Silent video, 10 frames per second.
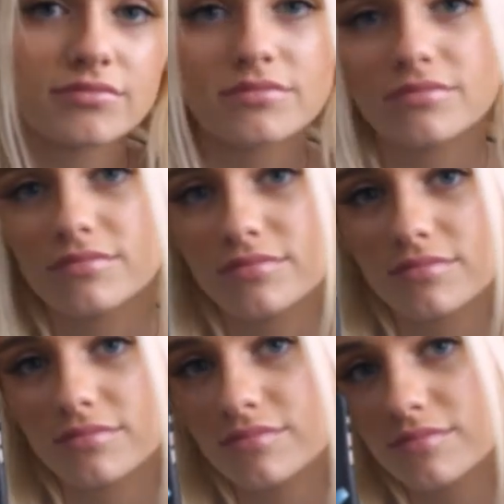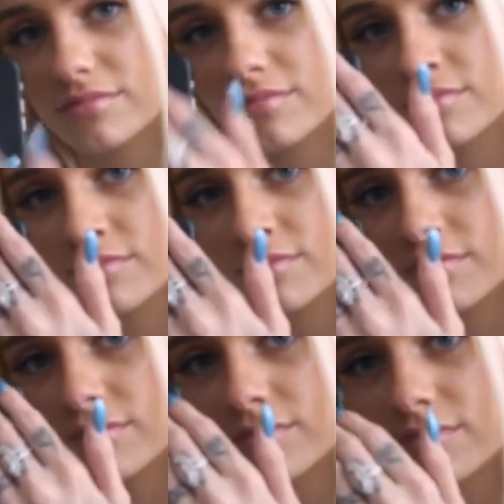
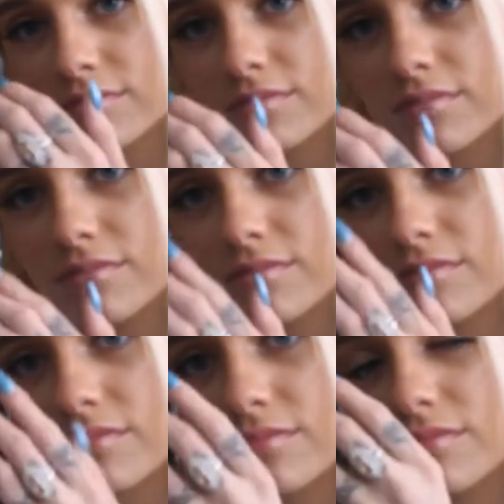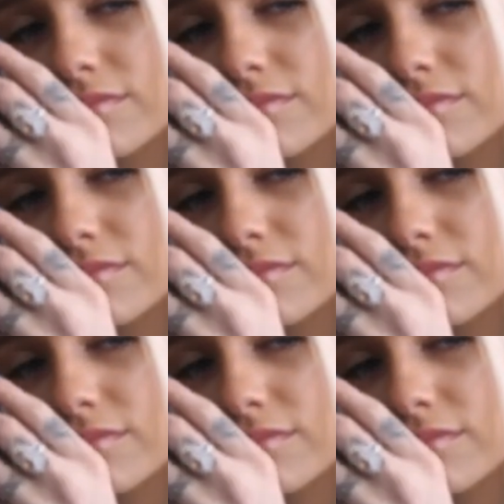(silence)